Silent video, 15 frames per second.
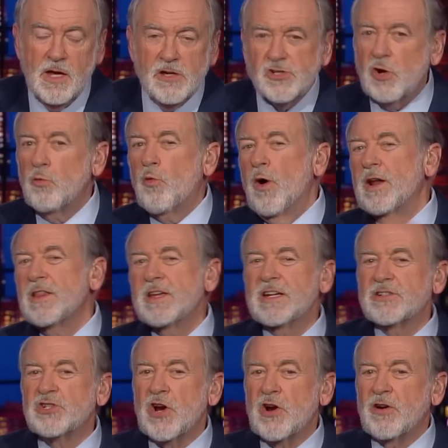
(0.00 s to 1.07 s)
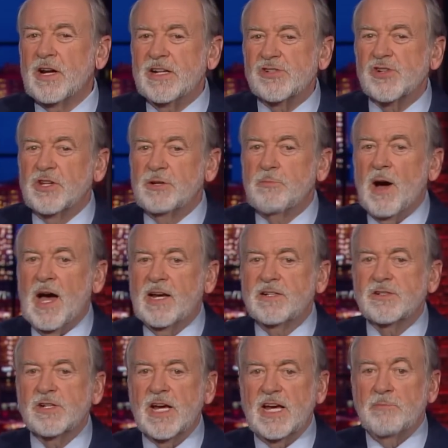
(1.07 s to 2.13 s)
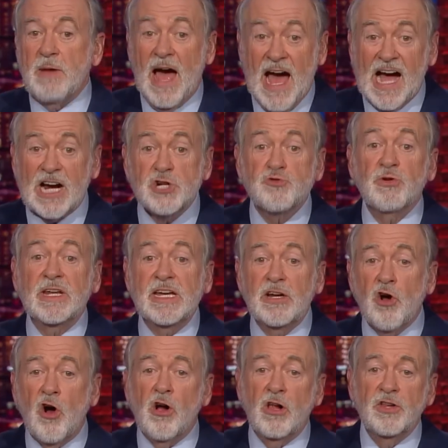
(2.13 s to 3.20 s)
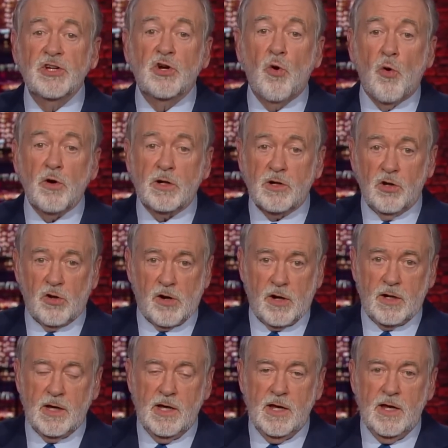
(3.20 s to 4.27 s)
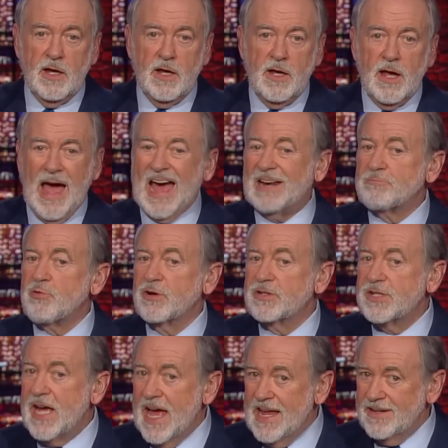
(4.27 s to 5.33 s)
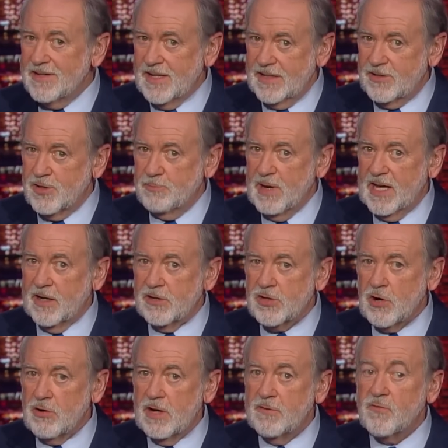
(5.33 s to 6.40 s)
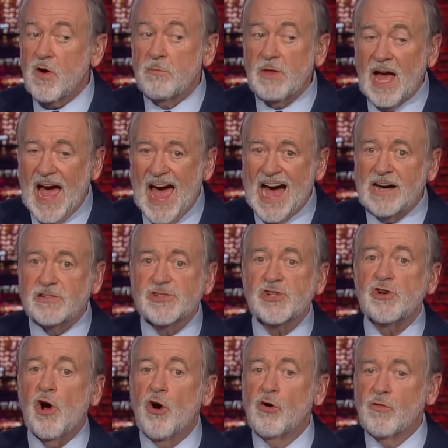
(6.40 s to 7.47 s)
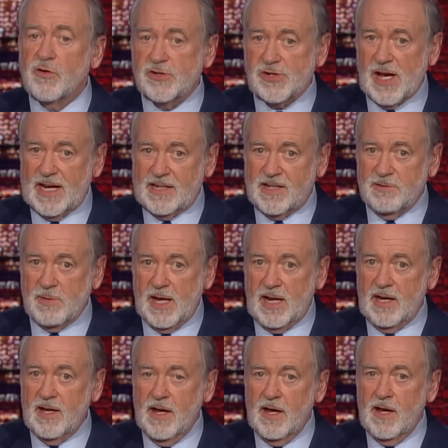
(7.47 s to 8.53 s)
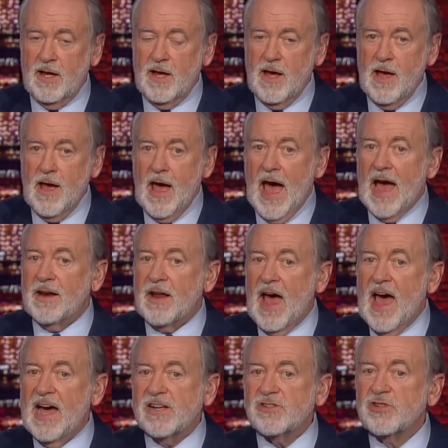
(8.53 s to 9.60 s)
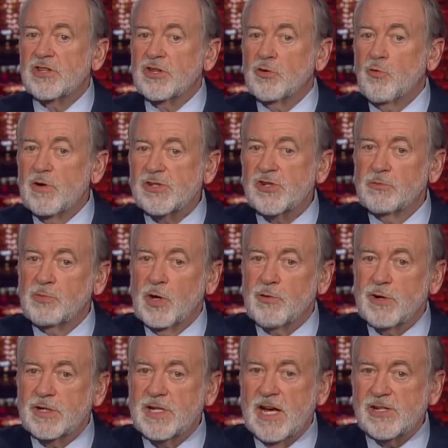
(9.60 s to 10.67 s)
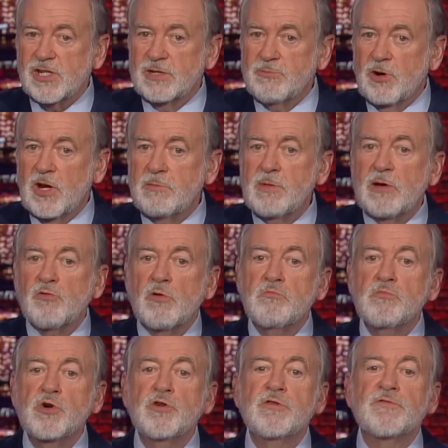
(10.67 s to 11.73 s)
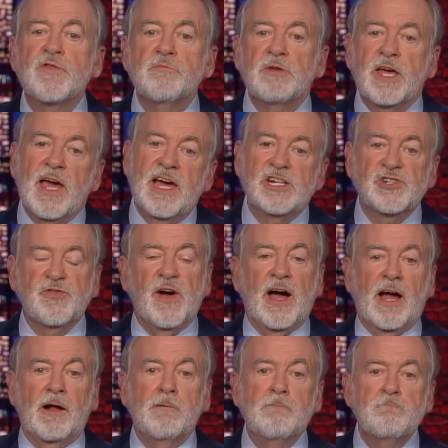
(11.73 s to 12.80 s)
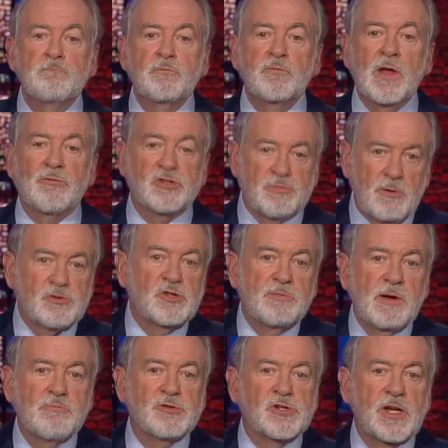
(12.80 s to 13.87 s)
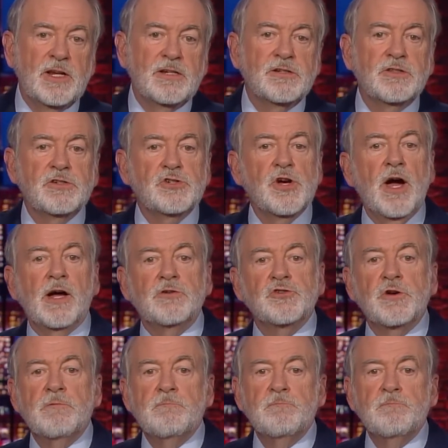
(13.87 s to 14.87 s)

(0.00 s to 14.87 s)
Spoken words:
So one of the attorneys on the Biden team actually called the court clerk and pretended to be an attorney from the House Oversight Committee and asked that the whistleblower testimony be removed from the case file that was supposed to be presented to the judge.